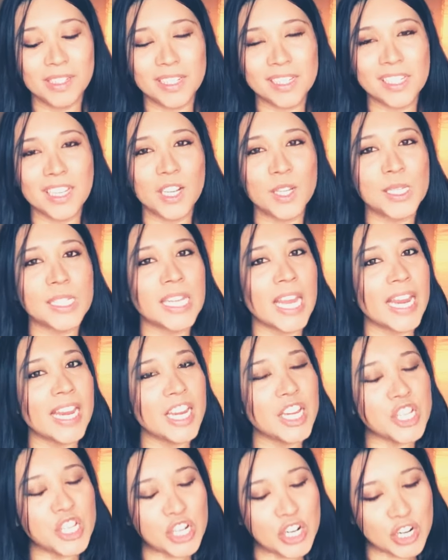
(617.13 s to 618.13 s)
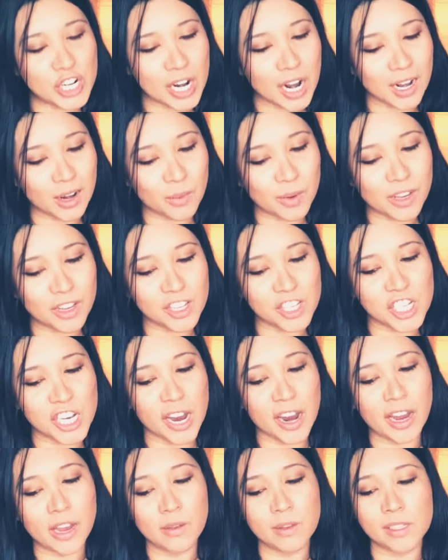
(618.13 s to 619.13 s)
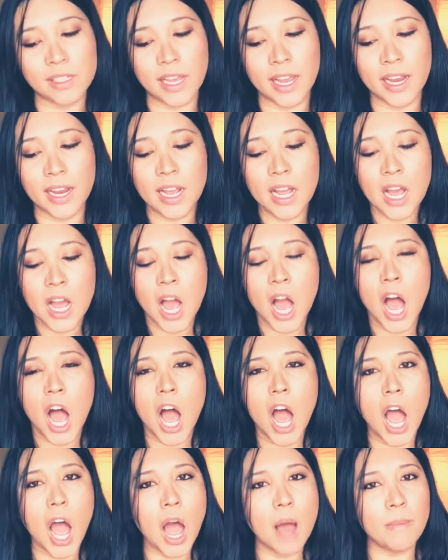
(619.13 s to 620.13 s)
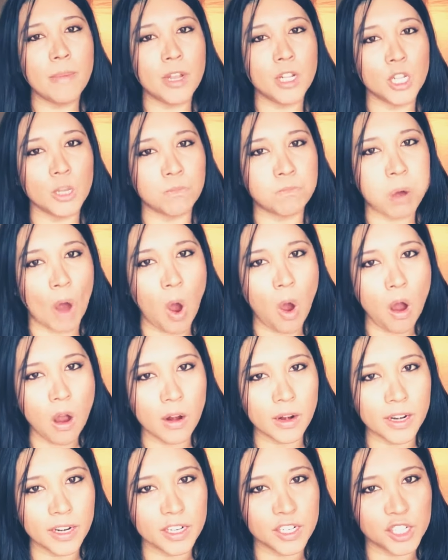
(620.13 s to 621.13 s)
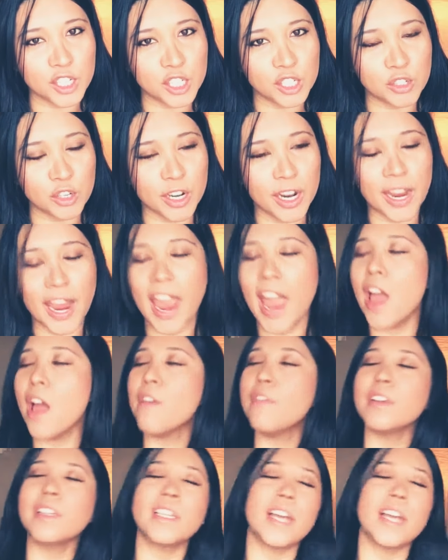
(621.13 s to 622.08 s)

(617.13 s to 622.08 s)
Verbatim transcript: this little skinny dude on a wheelchair, he was like, I'm in the porn industry. Every